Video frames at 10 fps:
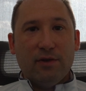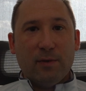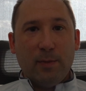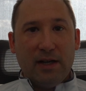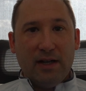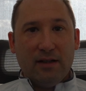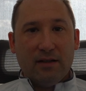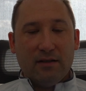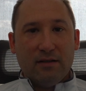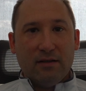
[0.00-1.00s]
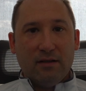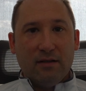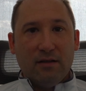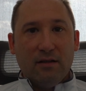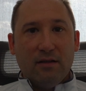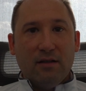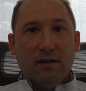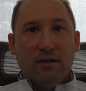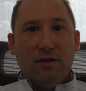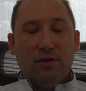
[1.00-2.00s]
spine.
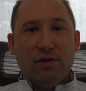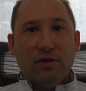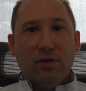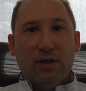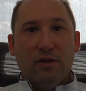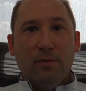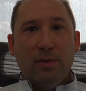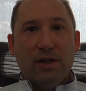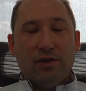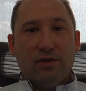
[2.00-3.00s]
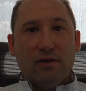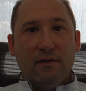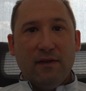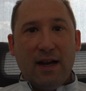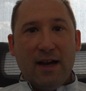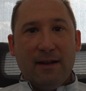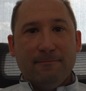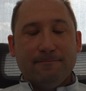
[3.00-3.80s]
And I'll show a good picture of that.